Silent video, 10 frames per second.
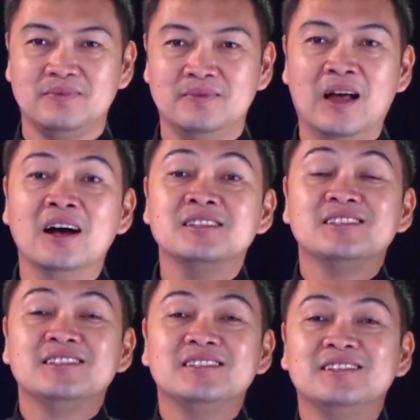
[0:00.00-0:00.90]

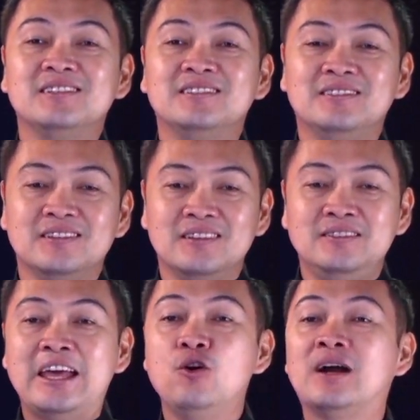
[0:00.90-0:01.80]
Thus, the
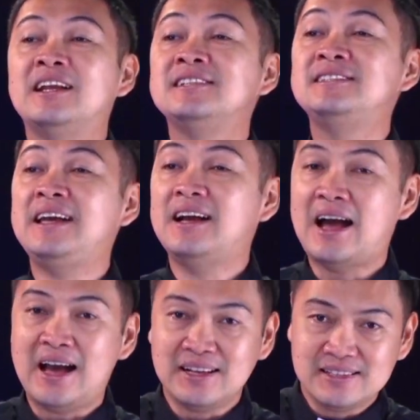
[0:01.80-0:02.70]
Eucharistic
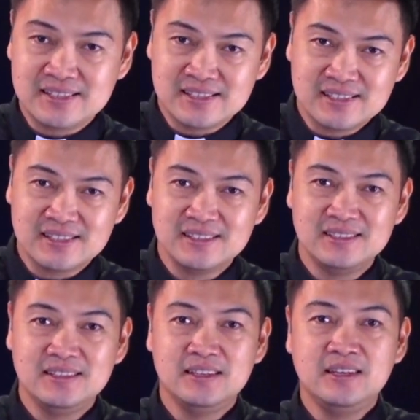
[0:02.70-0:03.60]
acts,
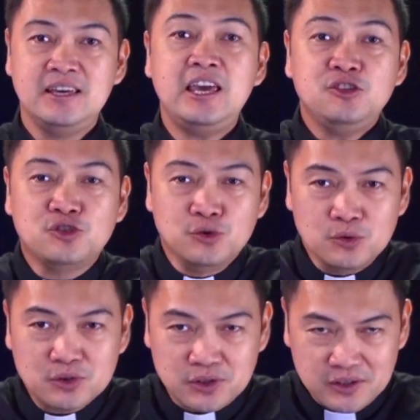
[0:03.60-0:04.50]
He took,
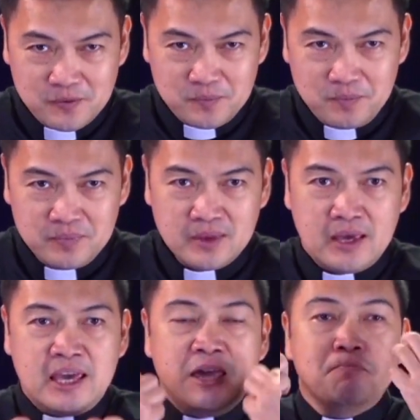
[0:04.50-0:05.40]

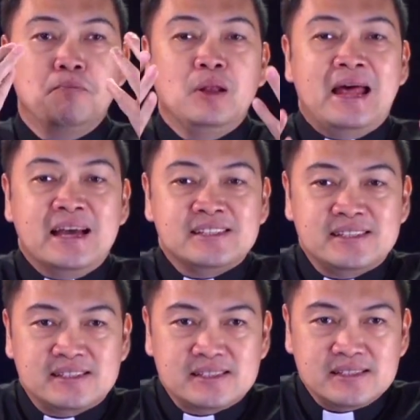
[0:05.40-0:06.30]
He blessed,
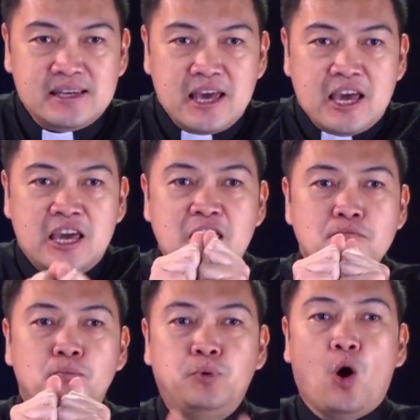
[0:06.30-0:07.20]
He
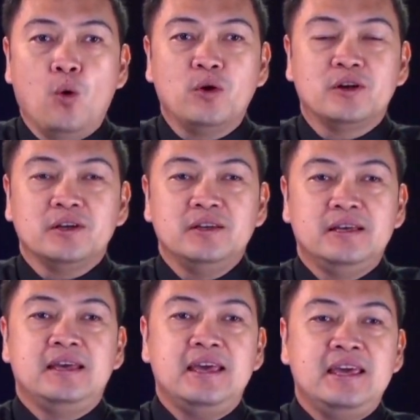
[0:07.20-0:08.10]
broke,
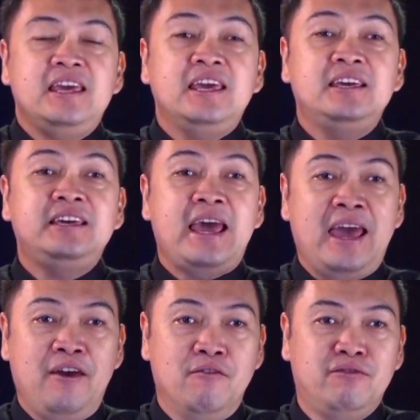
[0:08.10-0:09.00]
He
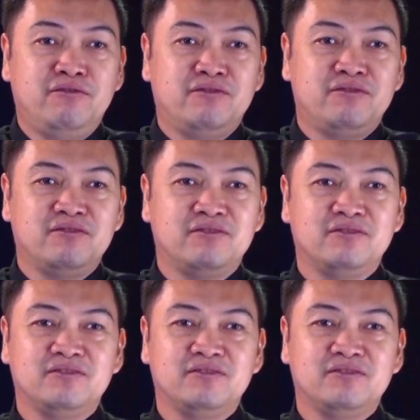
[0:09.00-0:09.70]
gave.